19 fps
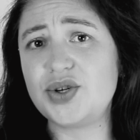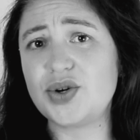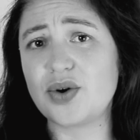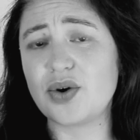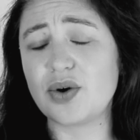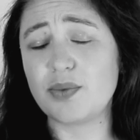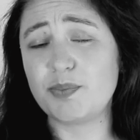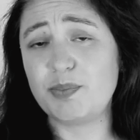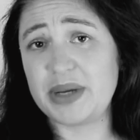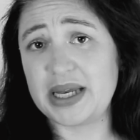
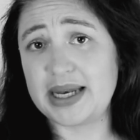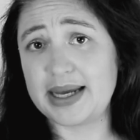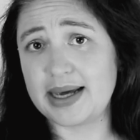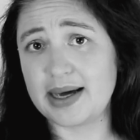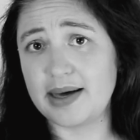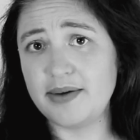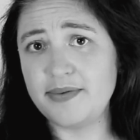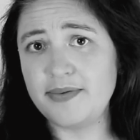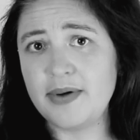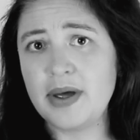your
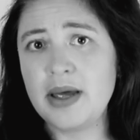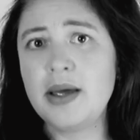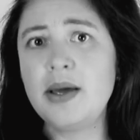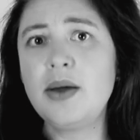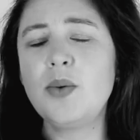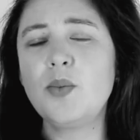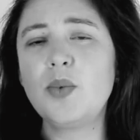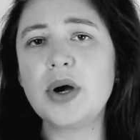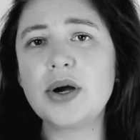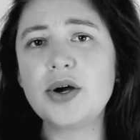PDF,
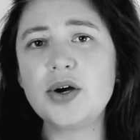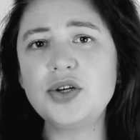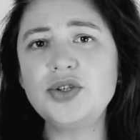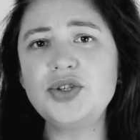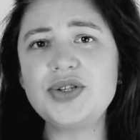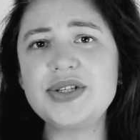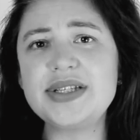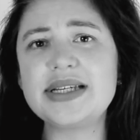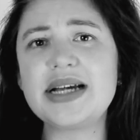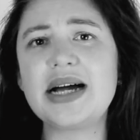we're going
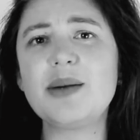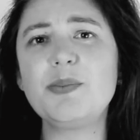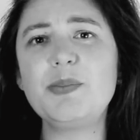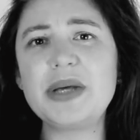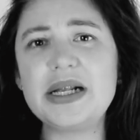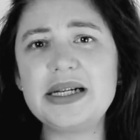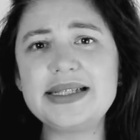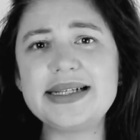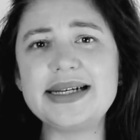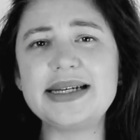to start
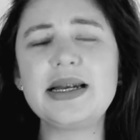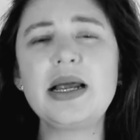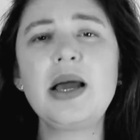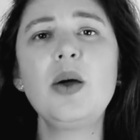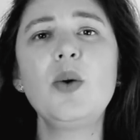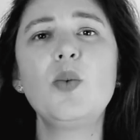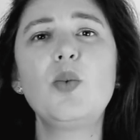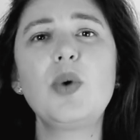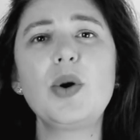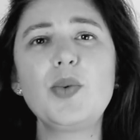building
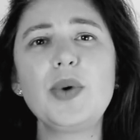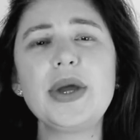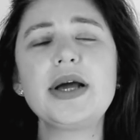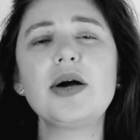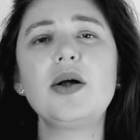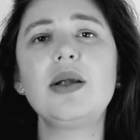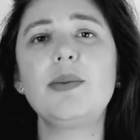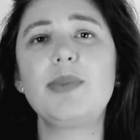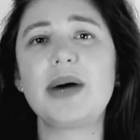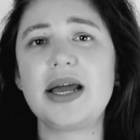what we
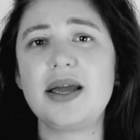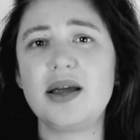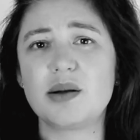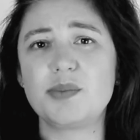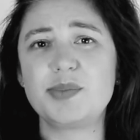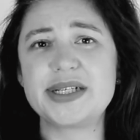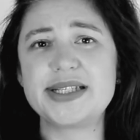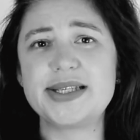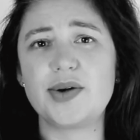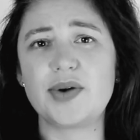call a buyer
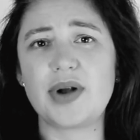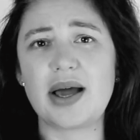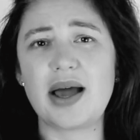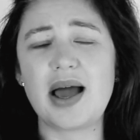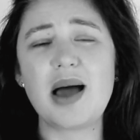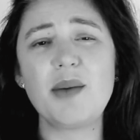persona.